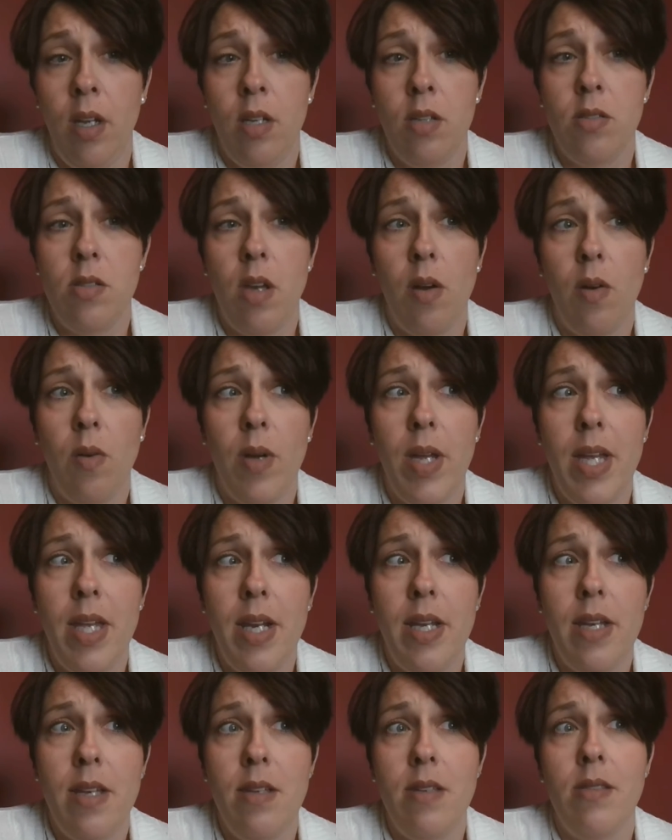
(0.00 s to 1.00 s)
So it
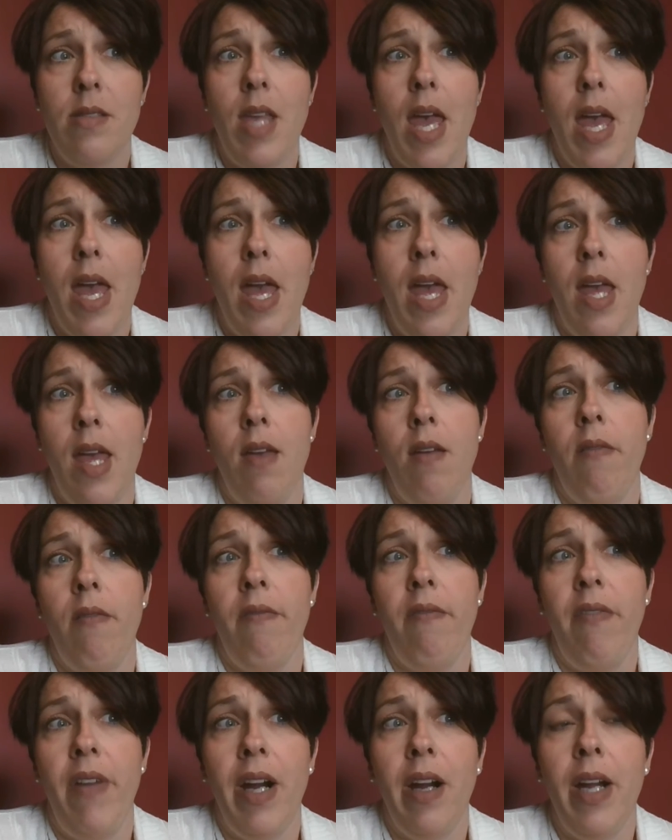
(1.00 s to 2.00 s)
is a
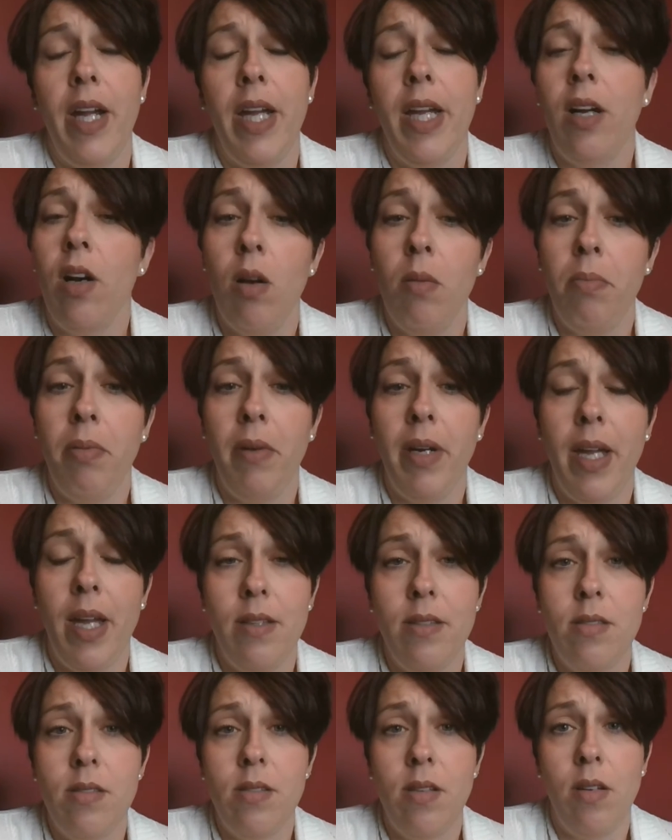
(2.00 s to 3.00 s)
very
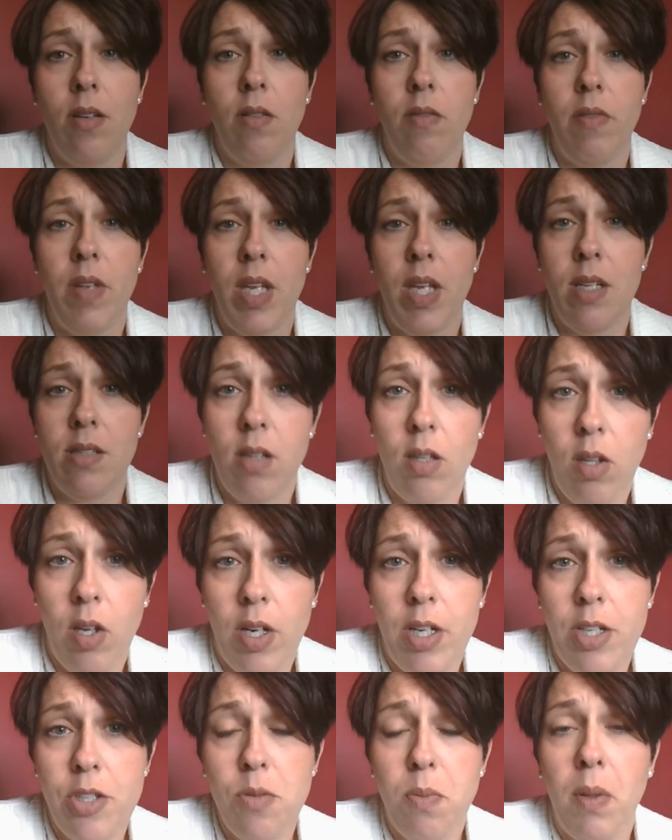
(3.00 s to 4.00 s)
comprehensive, it is a
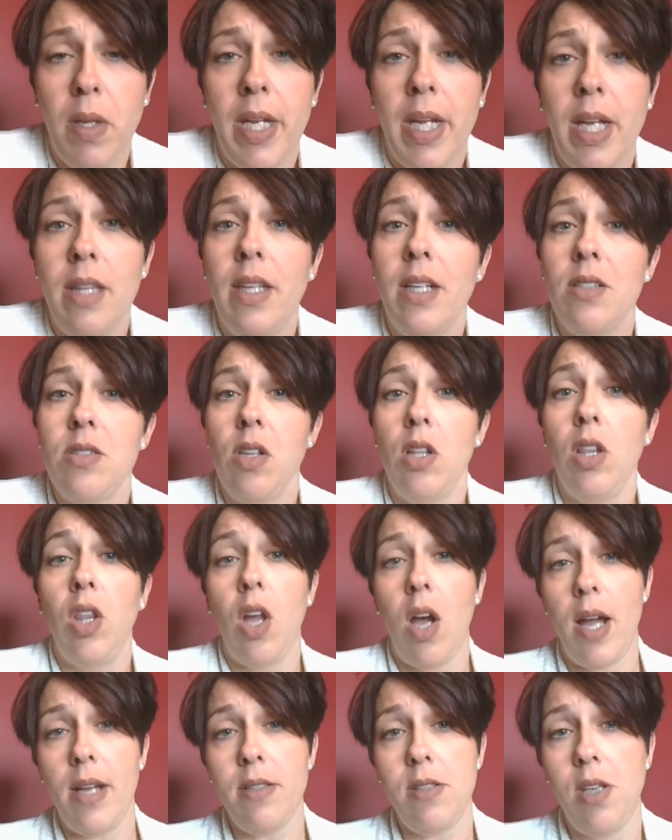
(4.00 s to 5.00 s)
large plan. There's a
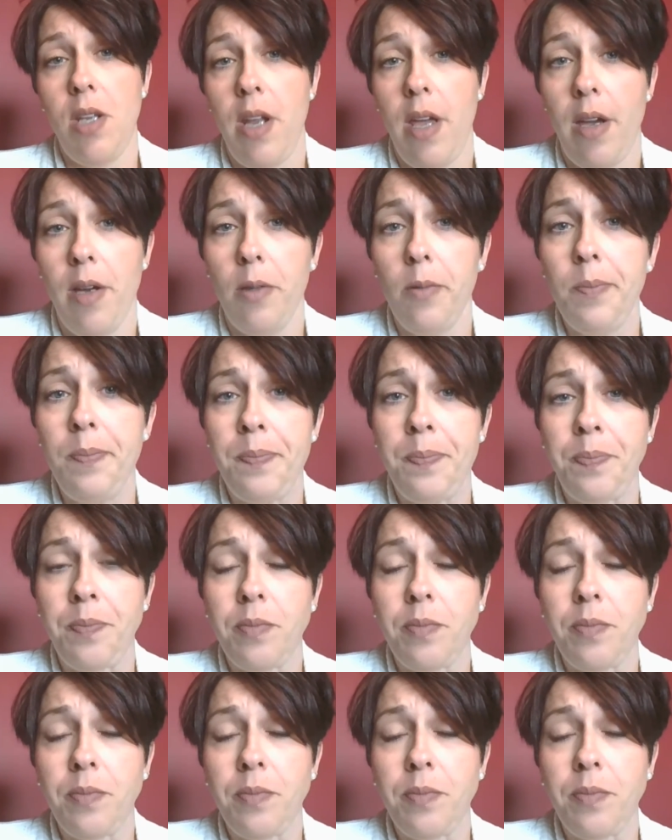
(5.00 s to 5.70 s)
lot to know.